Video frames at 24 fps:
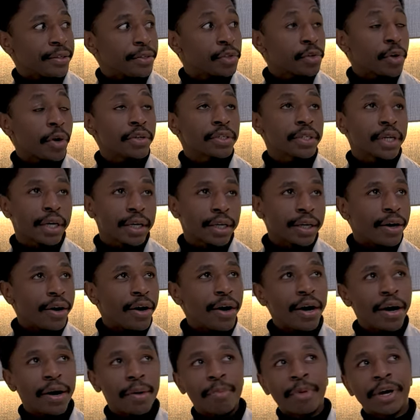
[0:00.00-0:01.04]
So I was like,
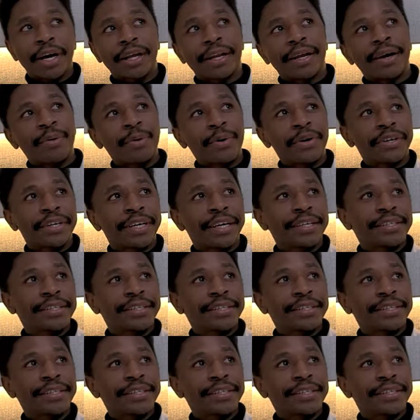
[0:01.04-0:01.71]
oh man, I want to get